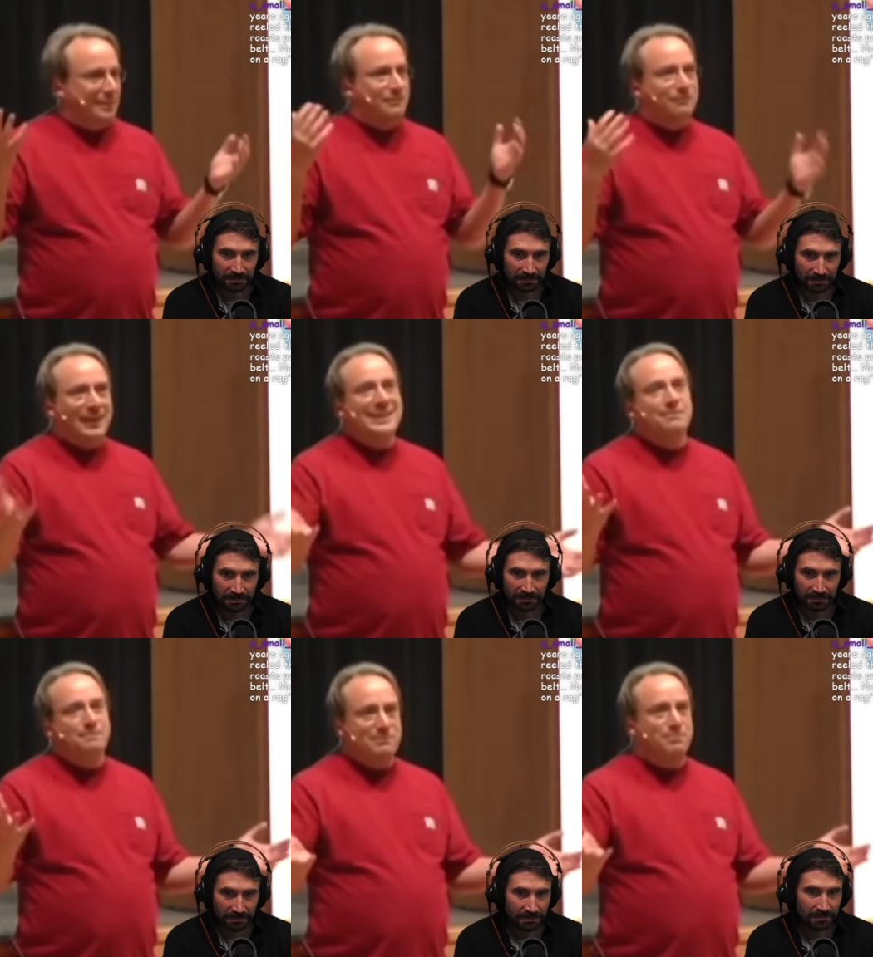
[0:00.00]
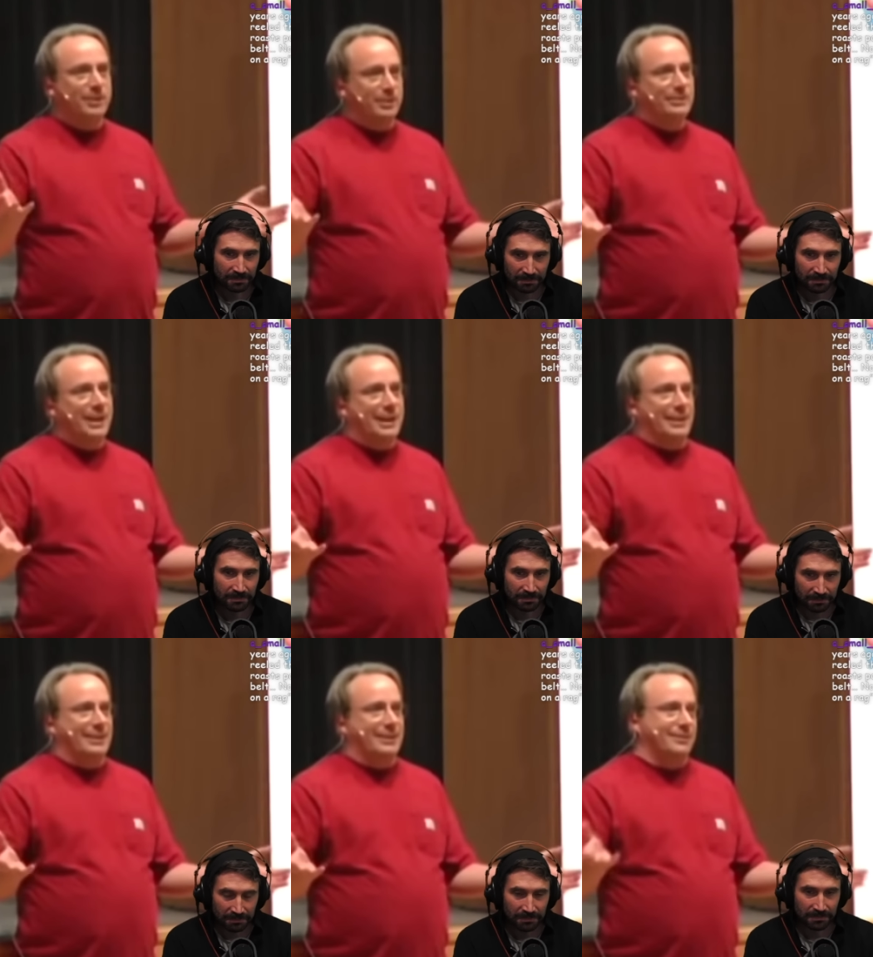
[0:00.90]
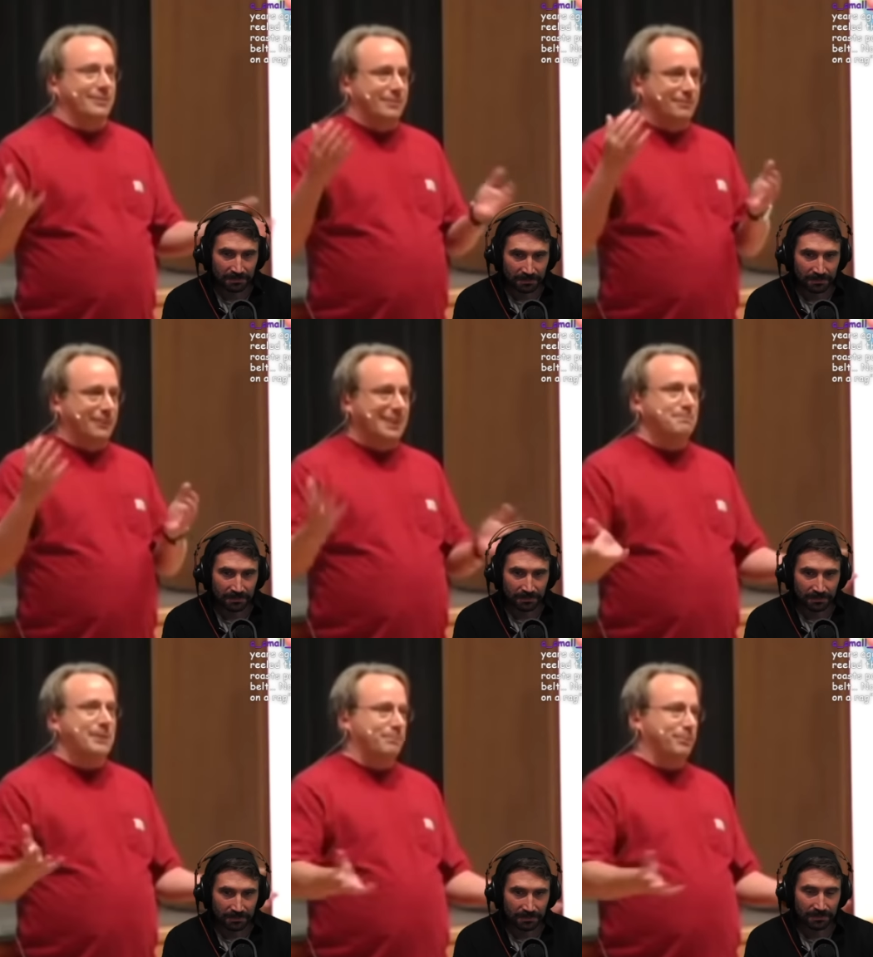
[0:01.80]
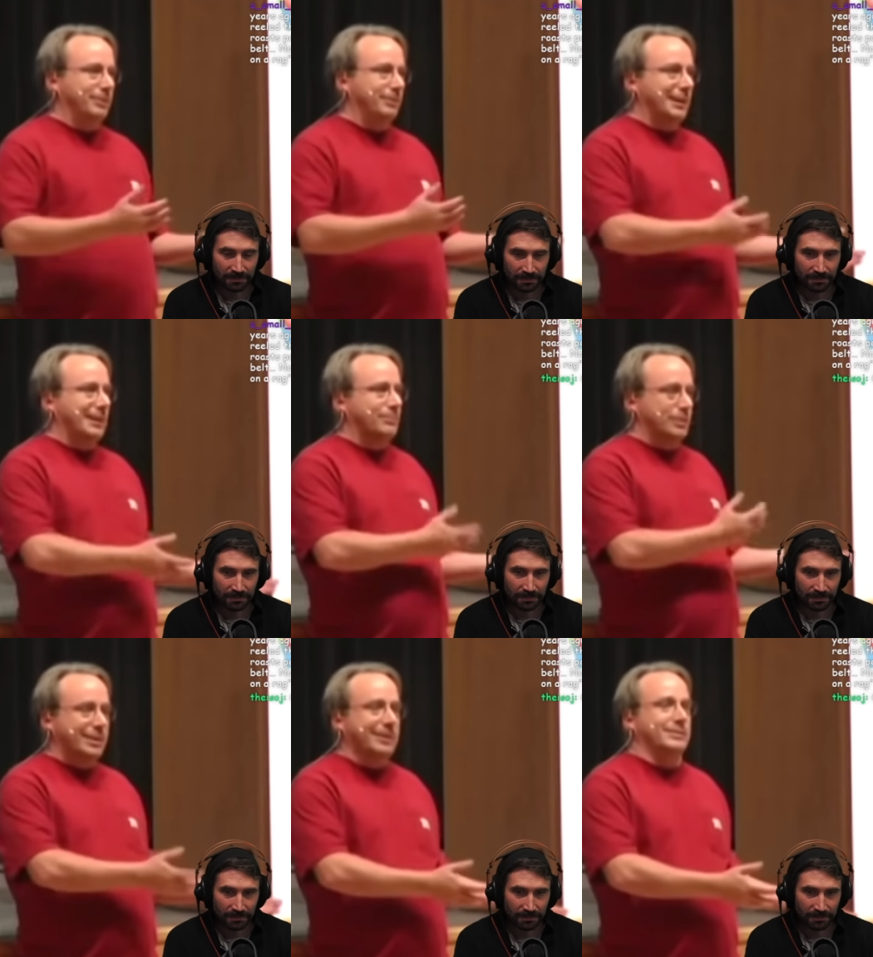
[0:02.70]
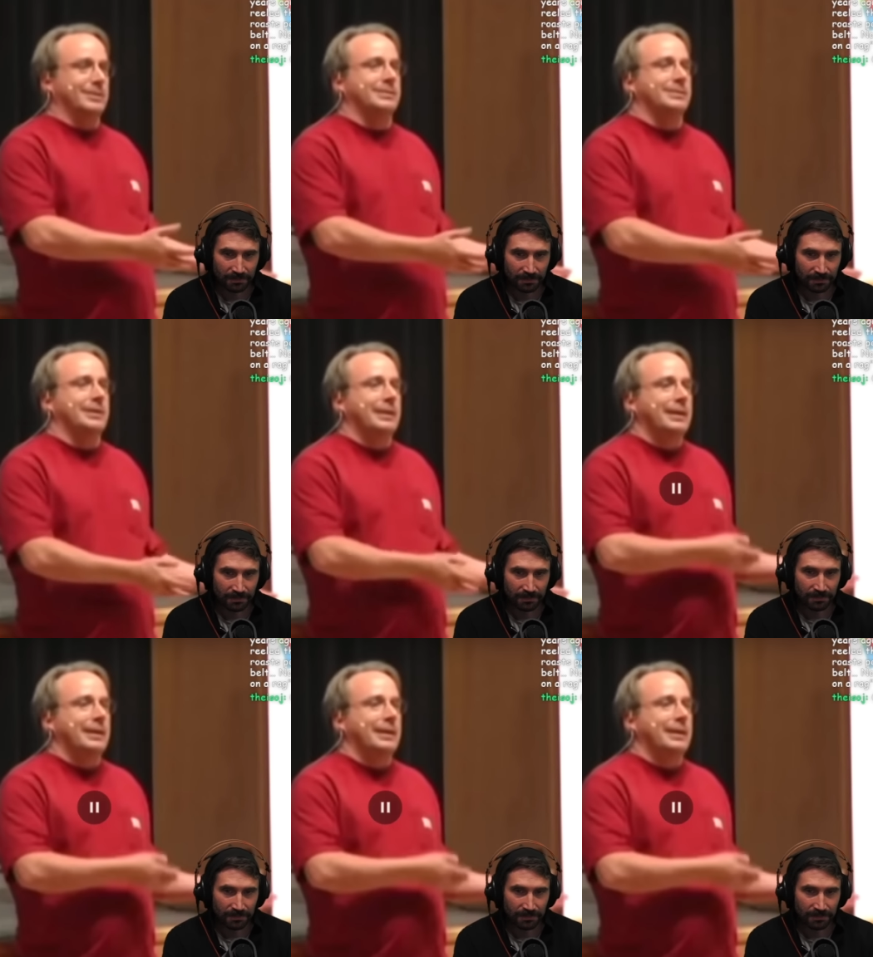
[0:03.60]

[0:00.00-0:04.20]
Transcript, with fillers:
Speaker 1: find people you like. Find people you like working with.